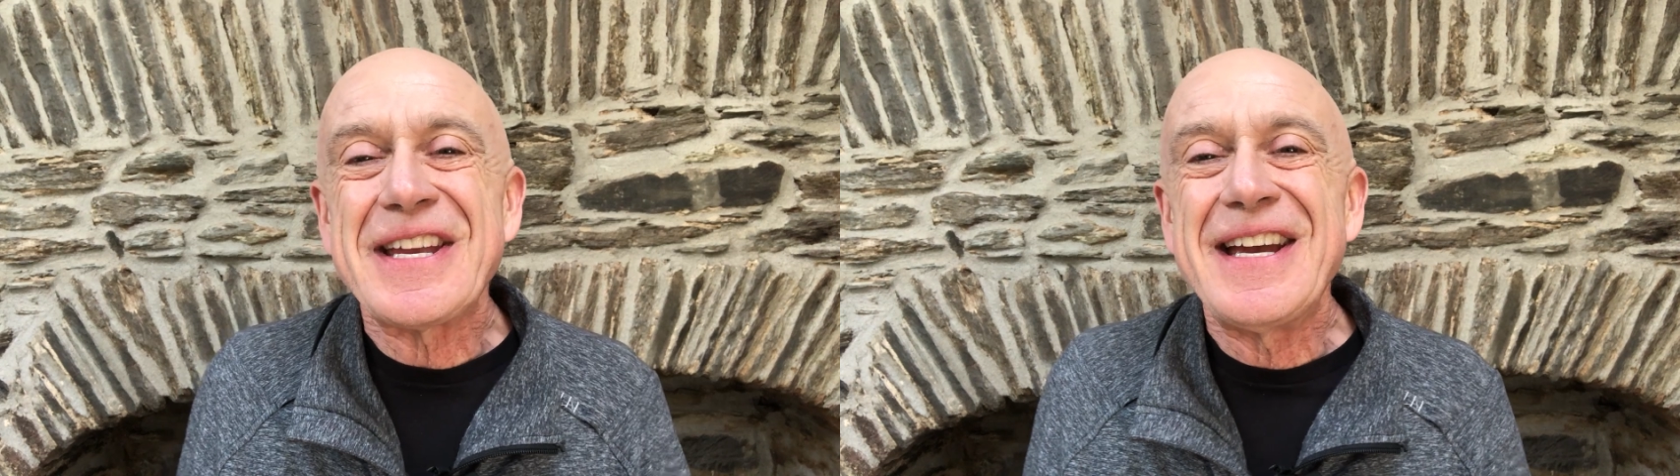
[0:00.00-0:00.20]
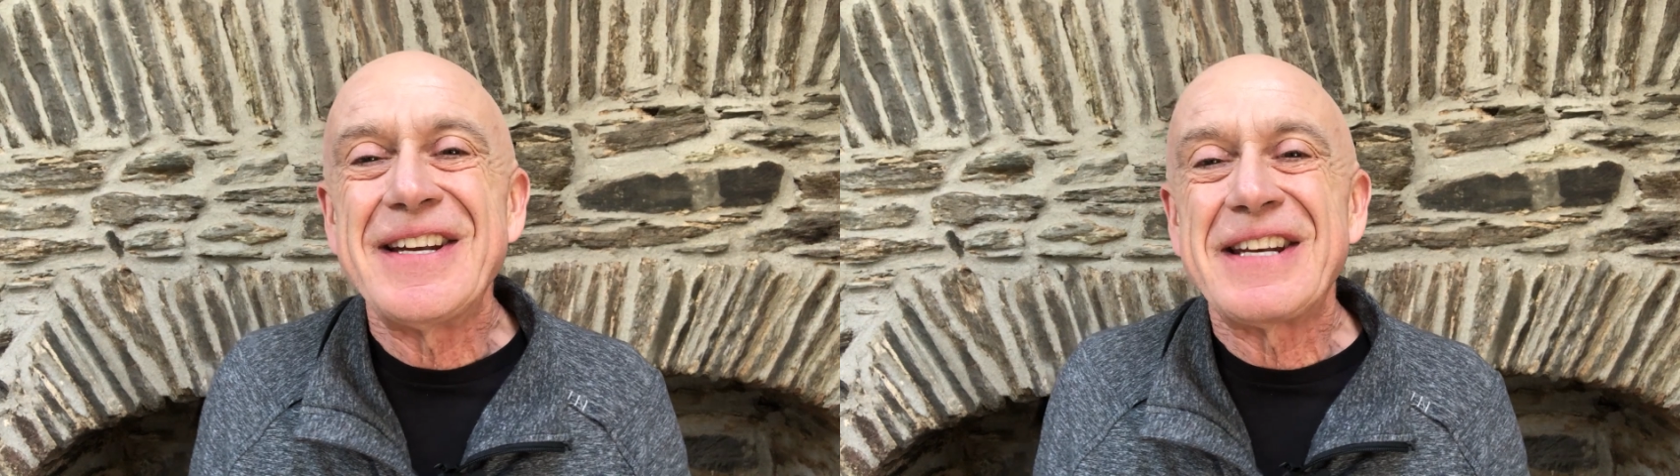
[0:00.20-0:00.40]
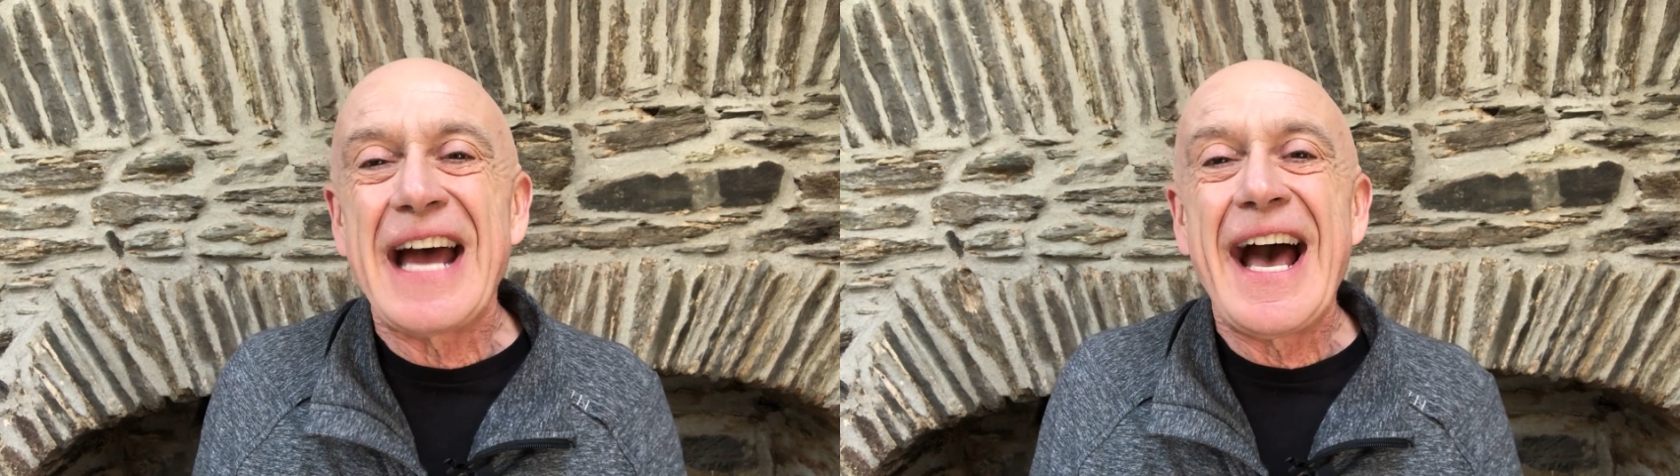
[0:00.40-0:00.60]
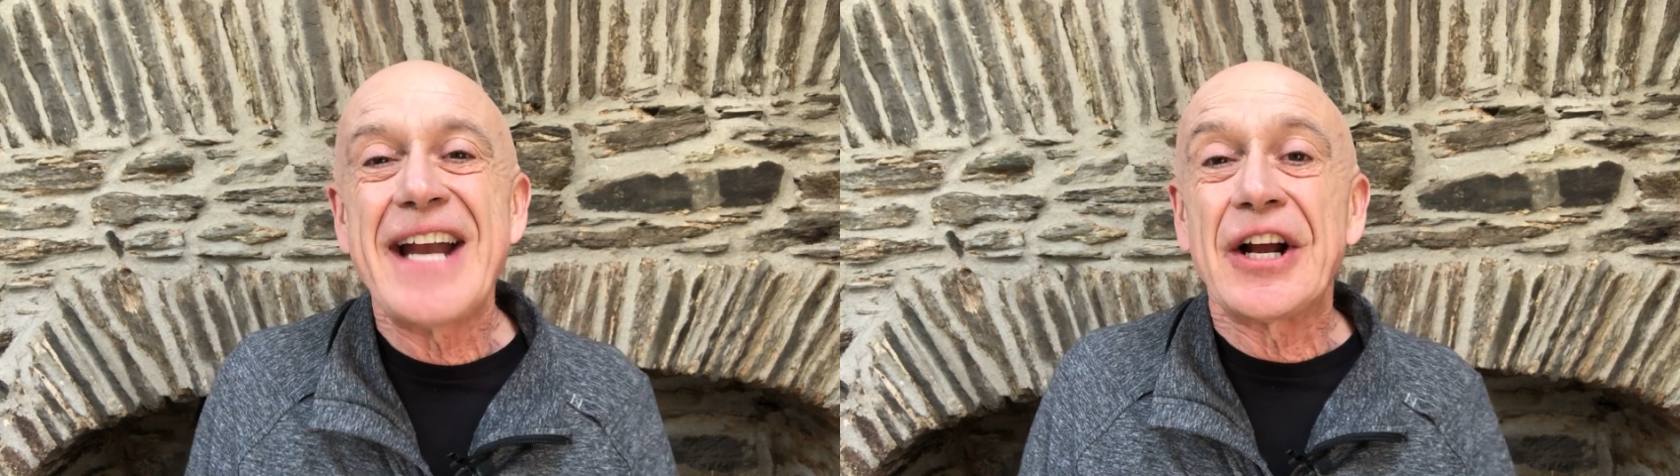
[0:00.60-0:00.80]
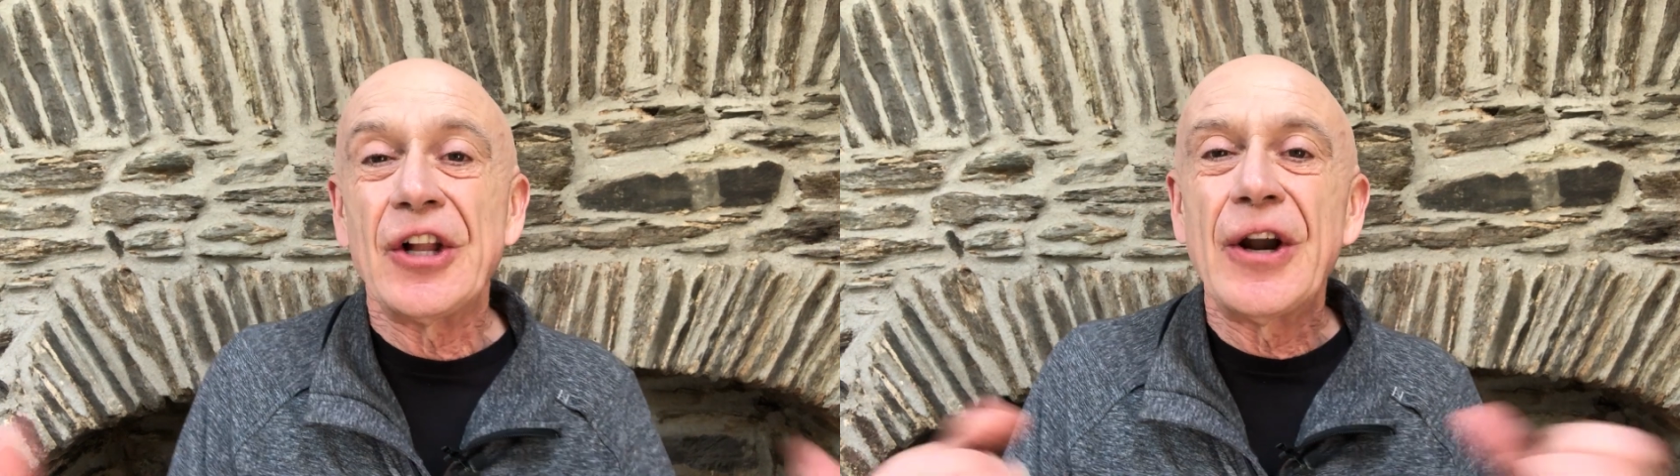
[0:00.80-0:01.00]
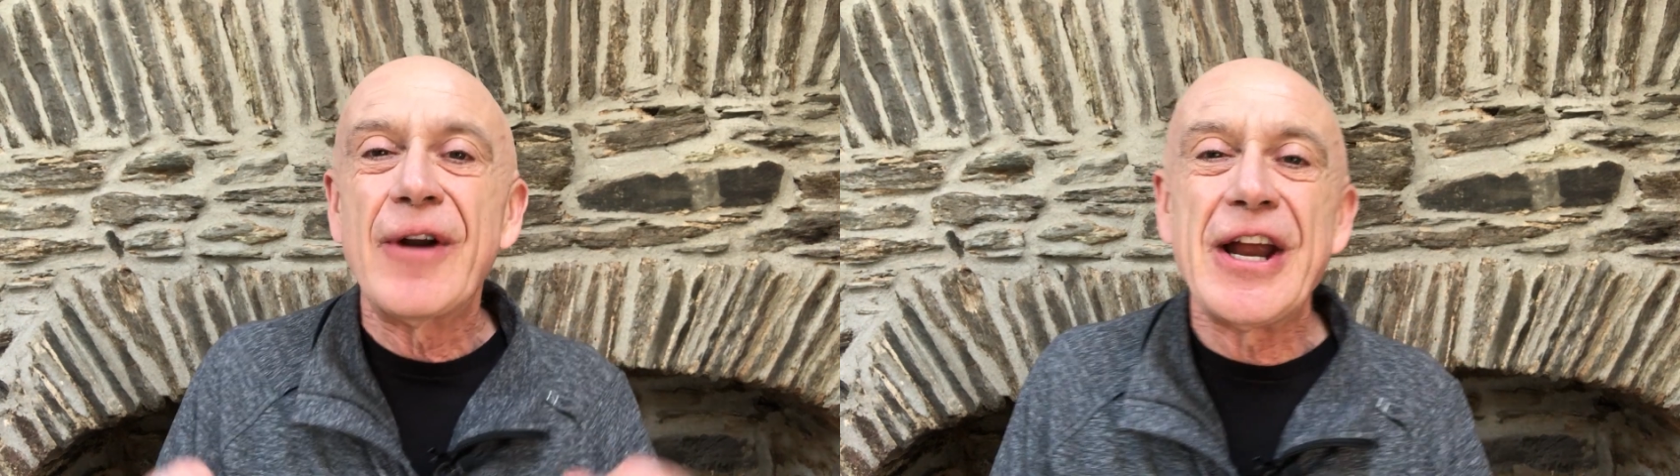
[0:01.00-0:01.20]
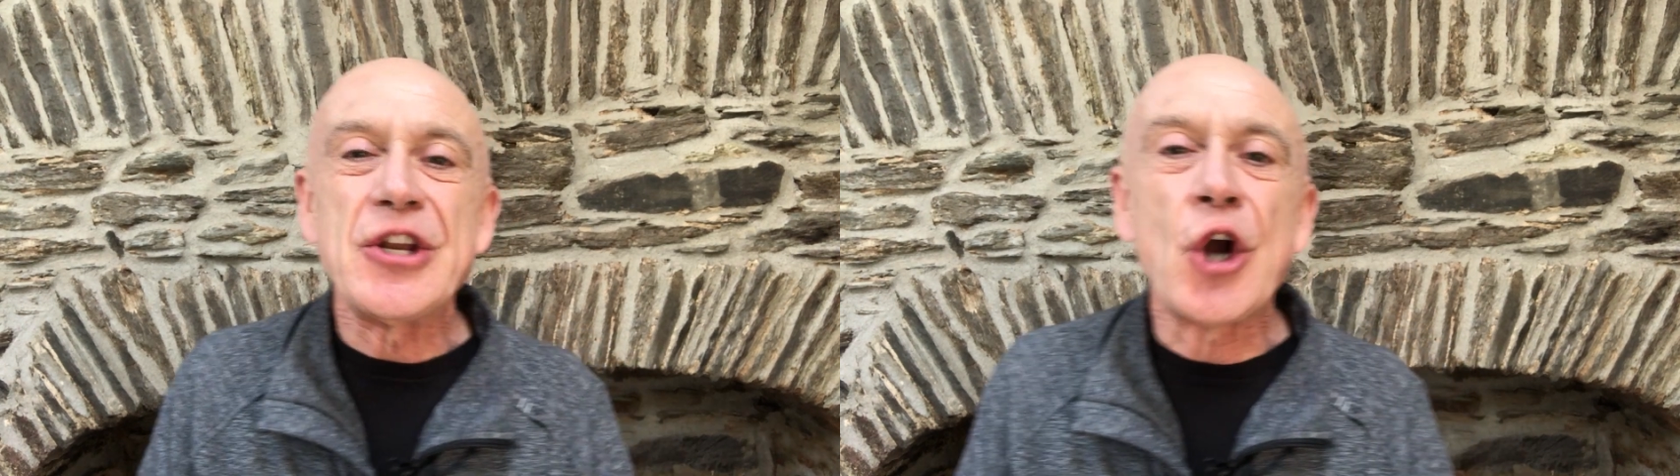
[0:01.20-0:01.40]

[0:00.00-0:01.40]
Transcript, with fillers: it had a clarion